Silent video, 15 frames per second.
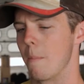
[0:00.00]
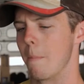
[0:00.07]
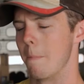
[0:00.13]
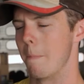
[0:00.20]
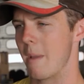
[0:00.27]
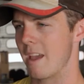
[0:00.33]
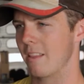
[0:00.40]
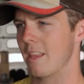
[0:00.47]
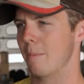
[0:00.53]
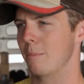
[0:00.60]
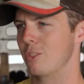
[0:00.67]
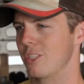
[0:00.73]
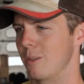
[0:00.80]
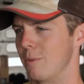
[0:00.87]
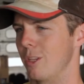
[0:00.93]
MATLAB and
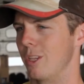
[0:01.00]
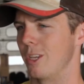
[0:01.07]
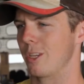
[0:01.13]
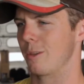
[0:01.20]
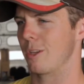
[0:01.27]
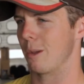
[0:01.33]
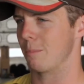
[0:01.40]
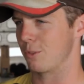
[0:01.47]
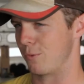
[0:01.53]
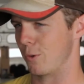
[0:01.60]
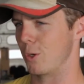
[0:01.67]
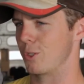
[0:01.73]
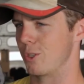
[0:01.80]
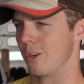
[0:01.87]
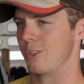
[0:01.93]
Simulink comes
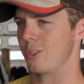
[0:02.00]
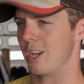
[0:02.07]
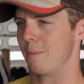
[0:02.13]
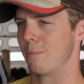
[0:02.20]
first in our design